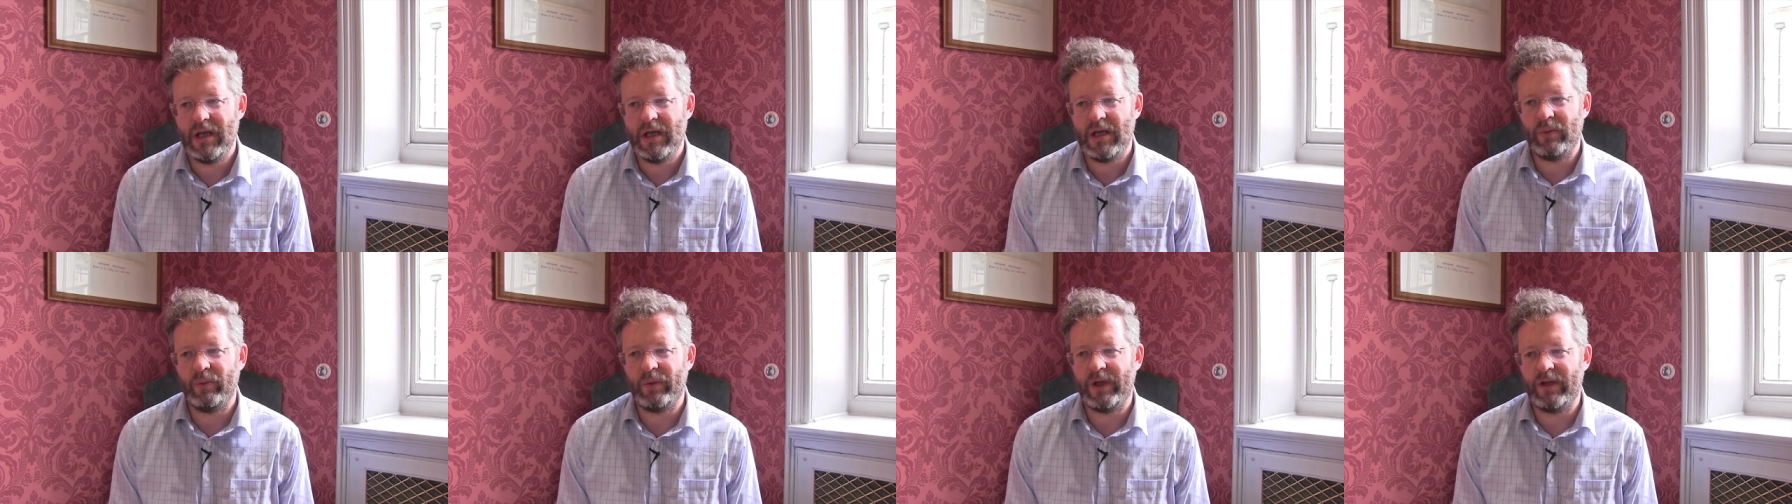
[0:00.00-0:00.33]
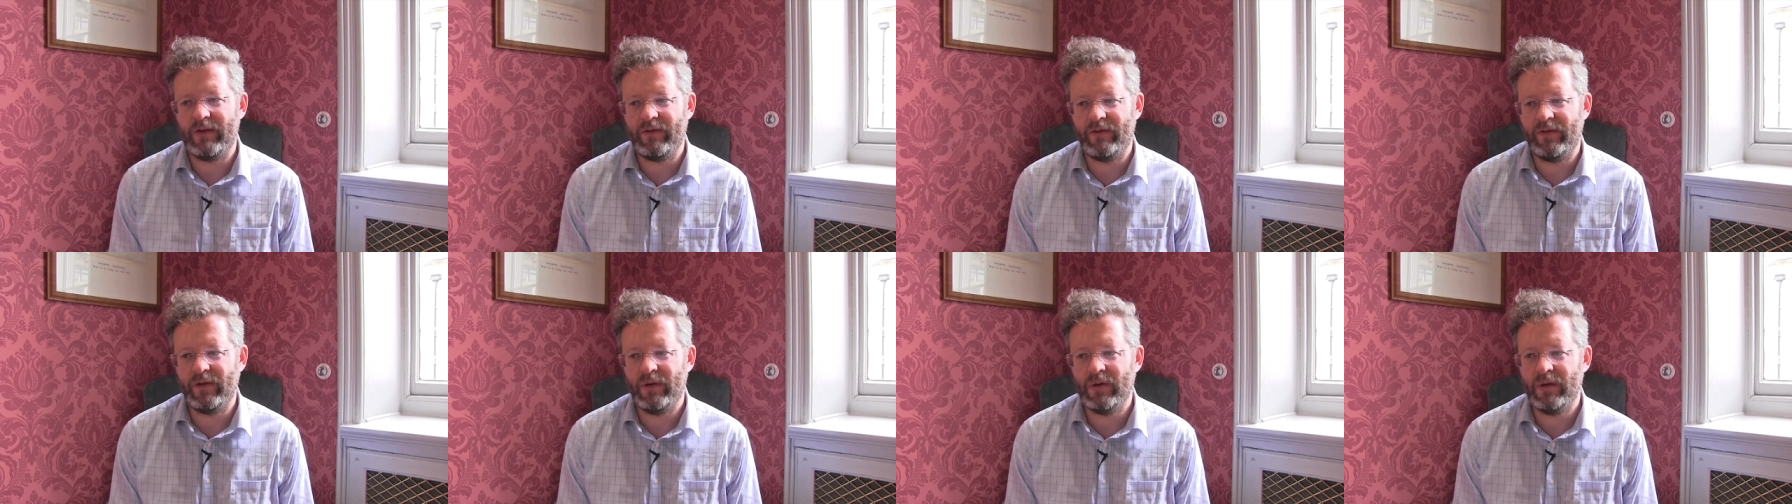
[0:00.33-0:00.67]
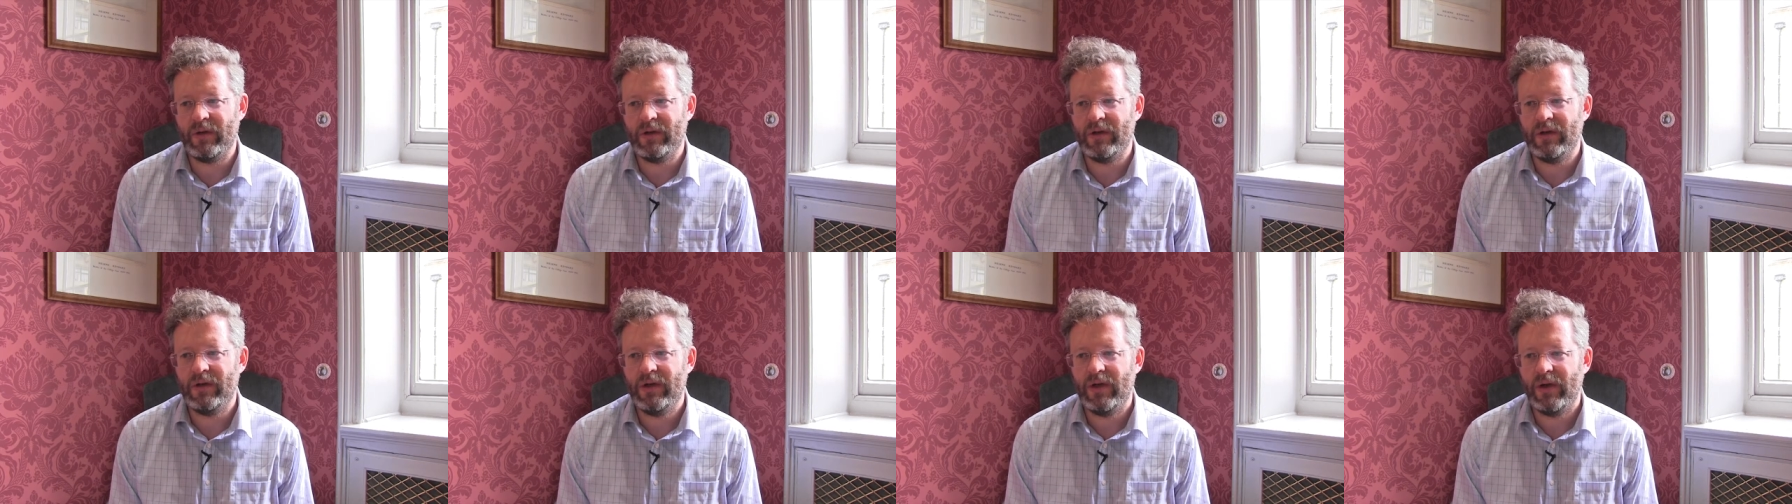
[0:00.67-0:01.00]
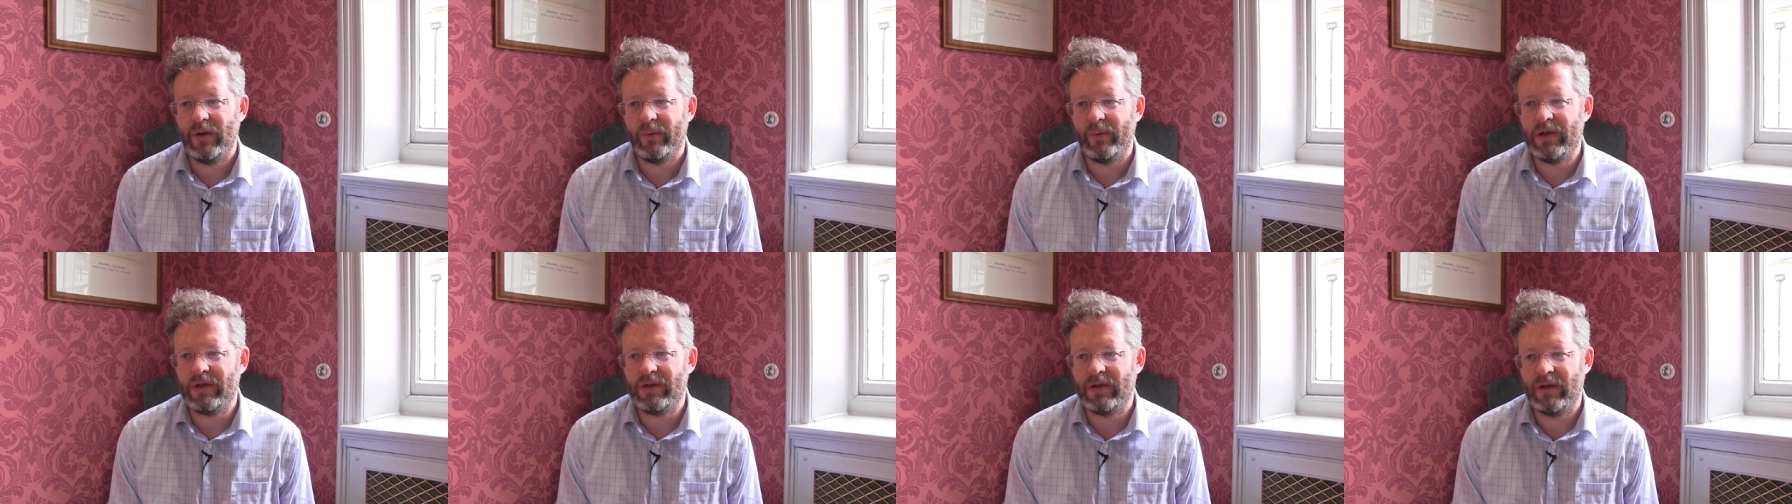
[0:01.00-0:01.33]
In week 4,
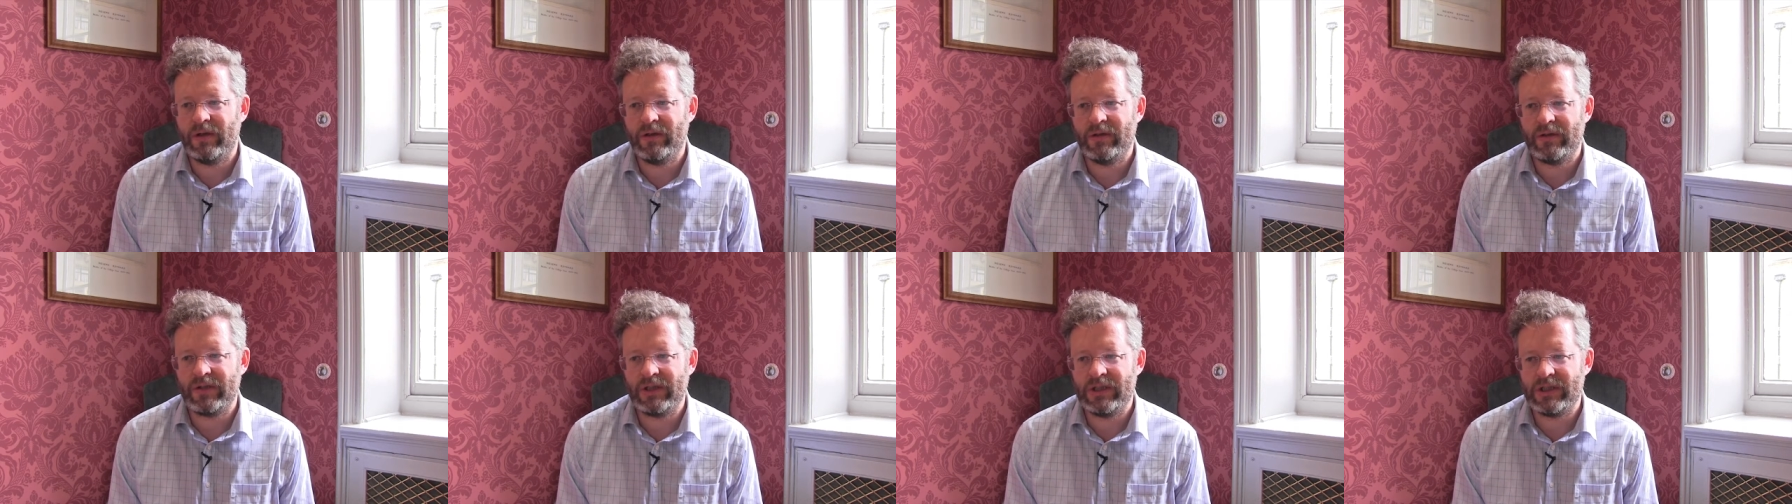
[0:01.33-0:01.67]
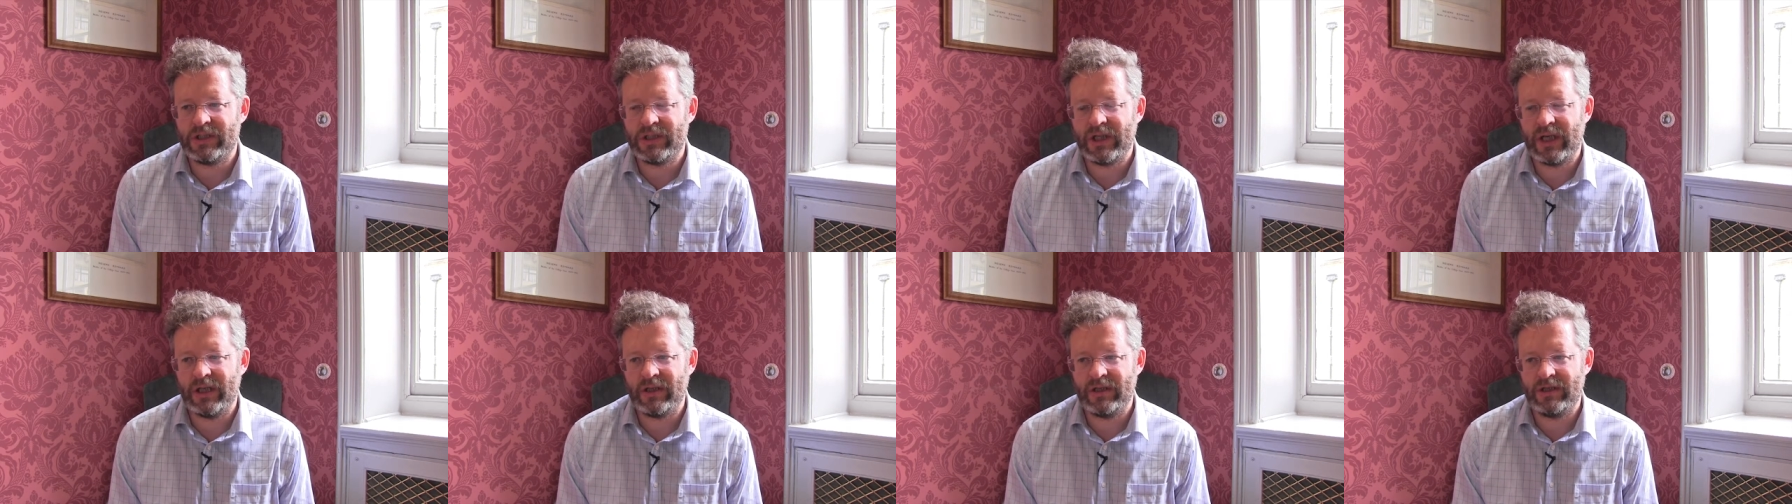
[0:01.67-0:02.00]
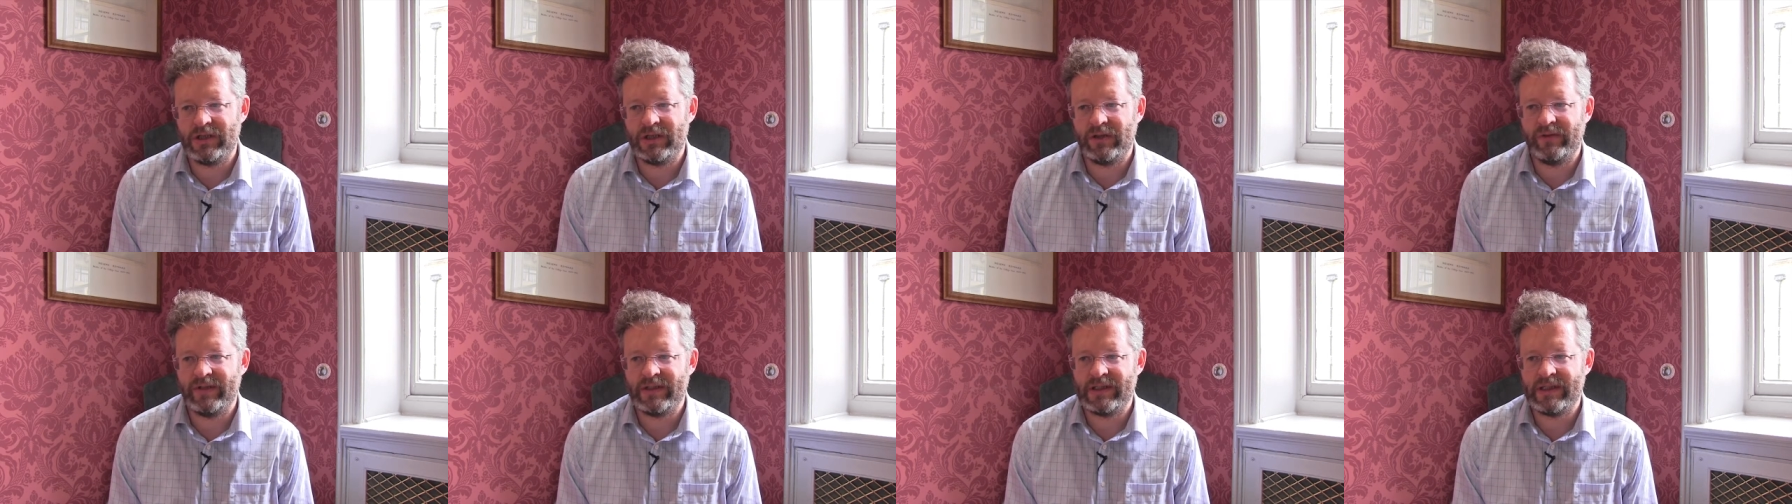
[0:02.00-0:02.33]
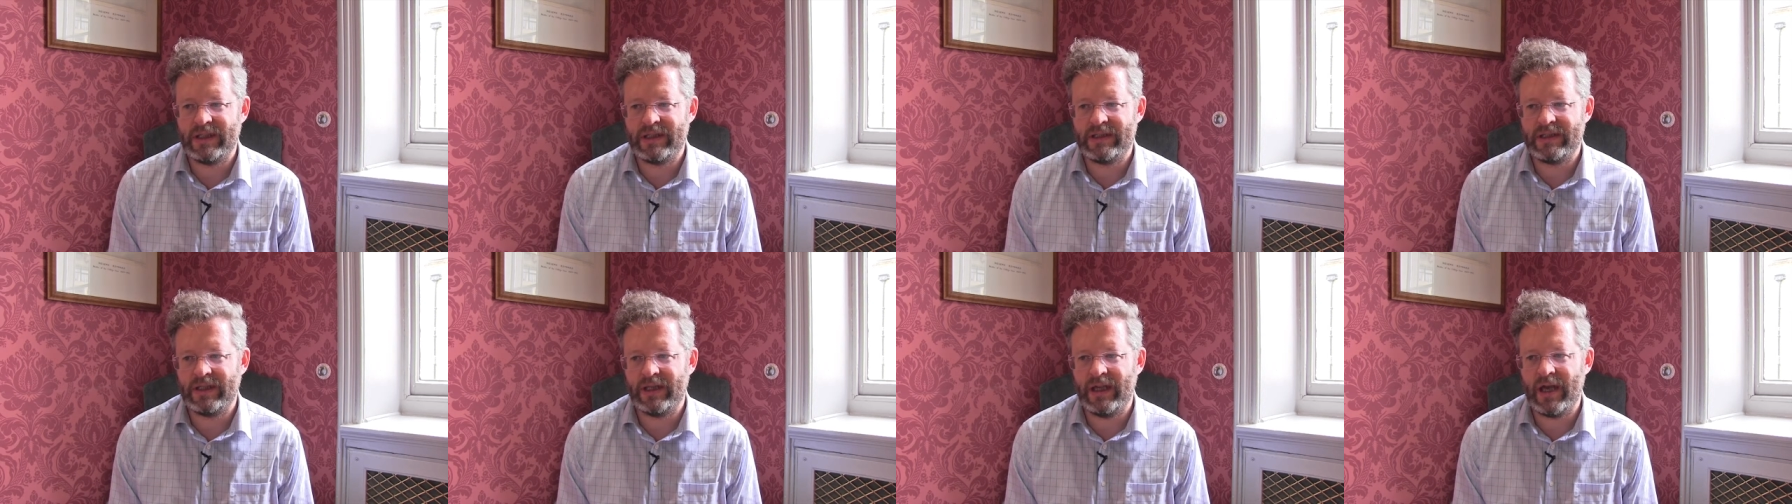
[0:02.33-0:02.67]
we turn to the challenge of
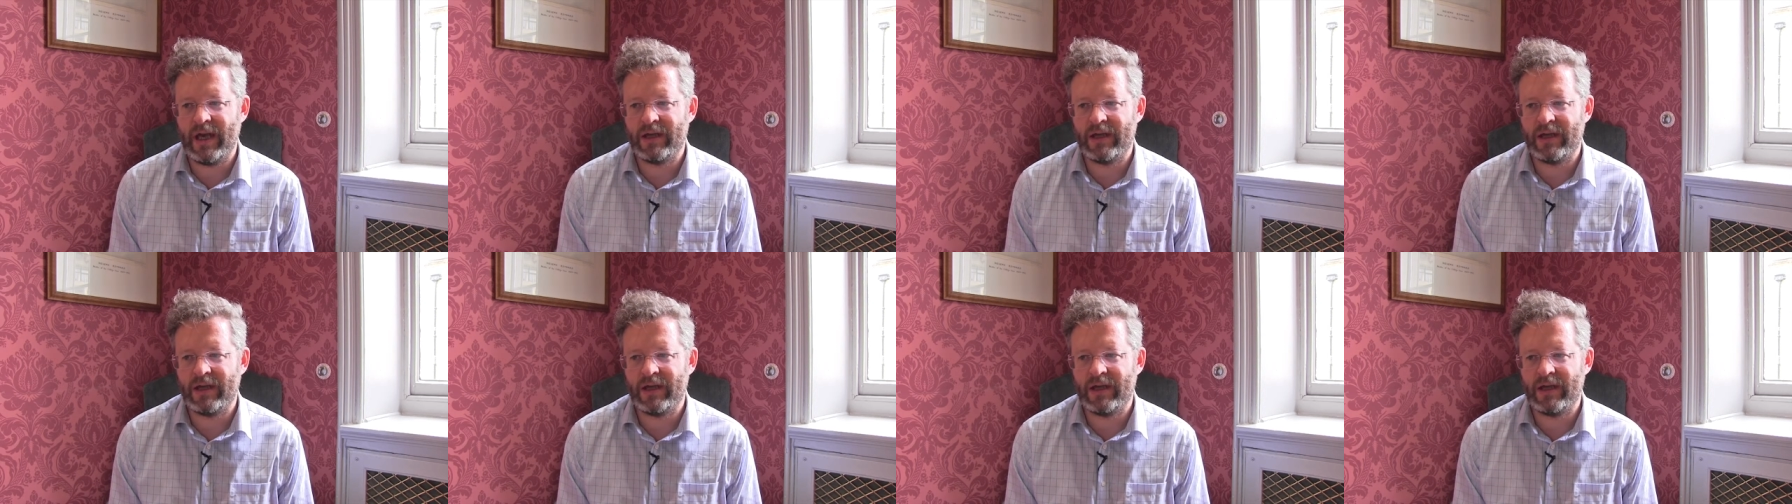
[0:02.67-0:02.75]
assessing